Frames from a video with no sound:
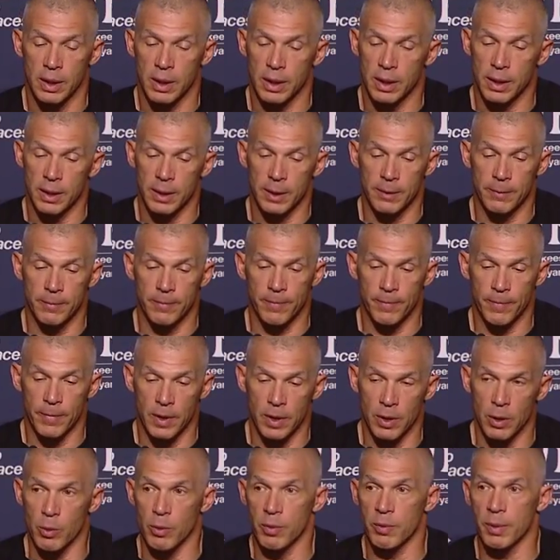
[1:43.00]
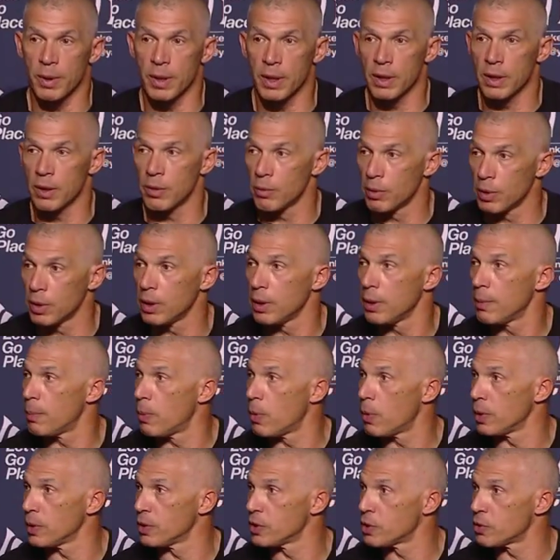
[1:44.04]
uh, you know, we've been in a really
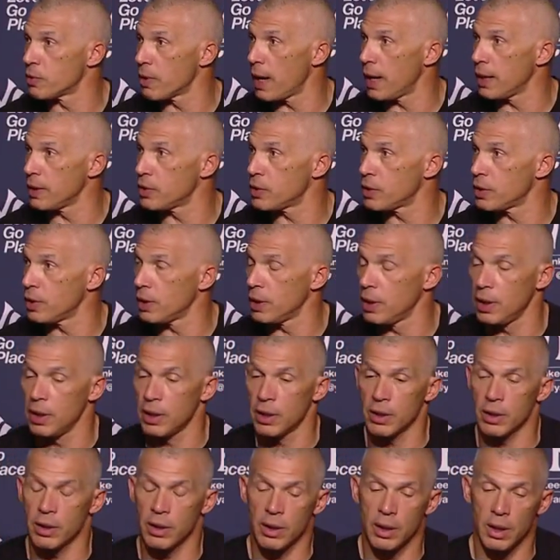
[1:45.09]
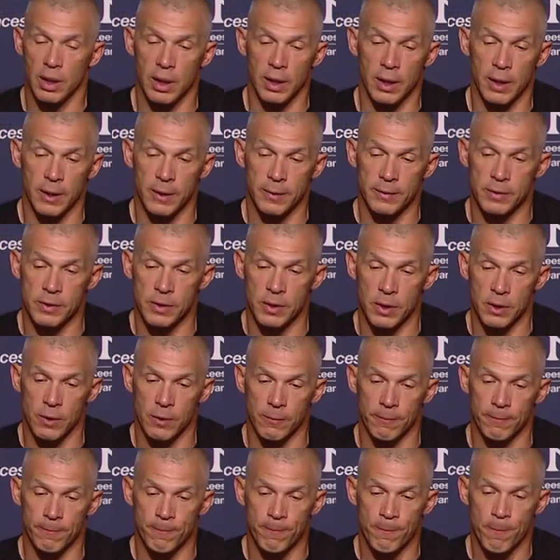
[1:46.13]
important stretch here. Uh,
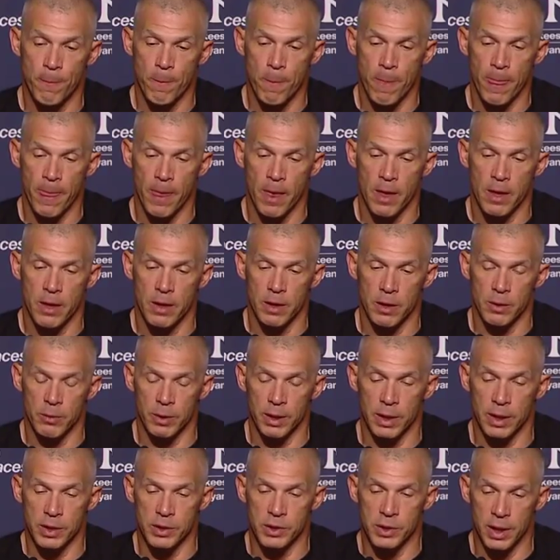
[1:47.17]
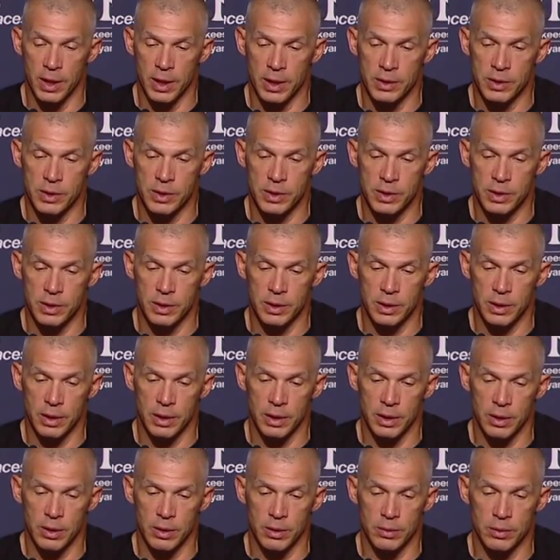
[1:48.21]
so you know, we got a chance,
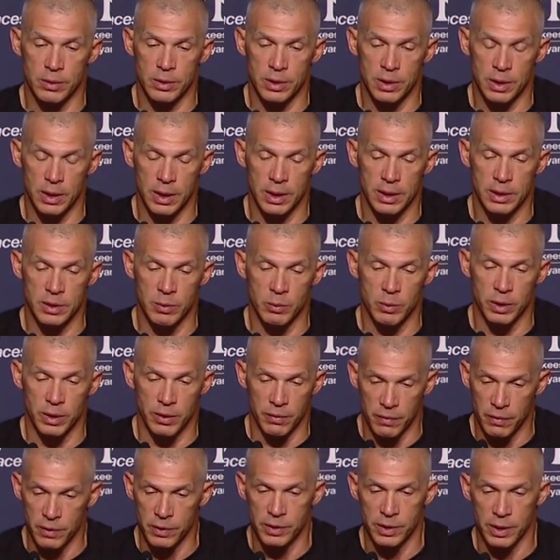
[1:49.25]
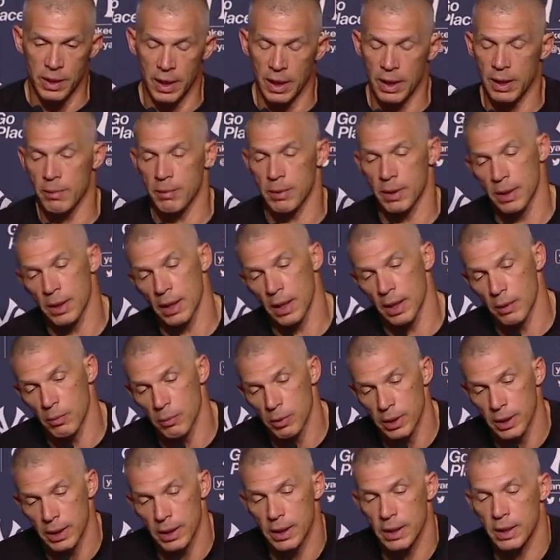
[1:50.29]
you know, tonight to win the first game, and, and
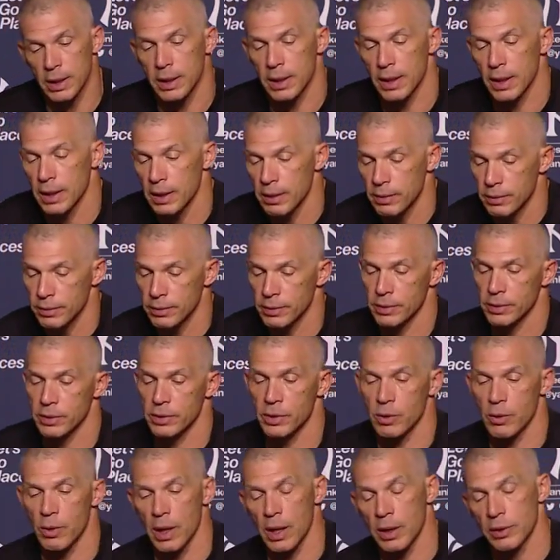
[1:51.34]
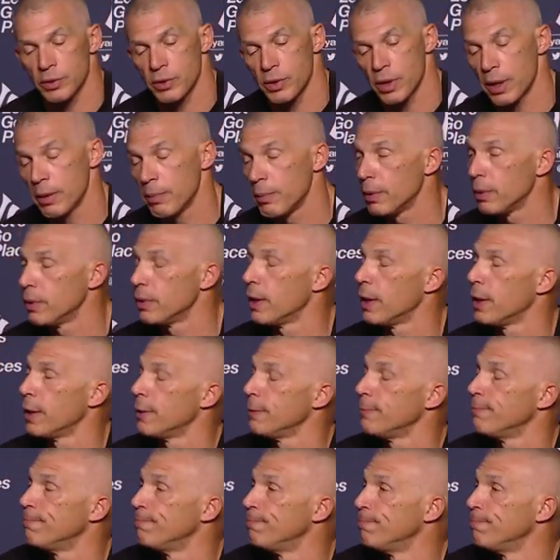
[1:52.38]
we did it. Now let's go out and try to build on it.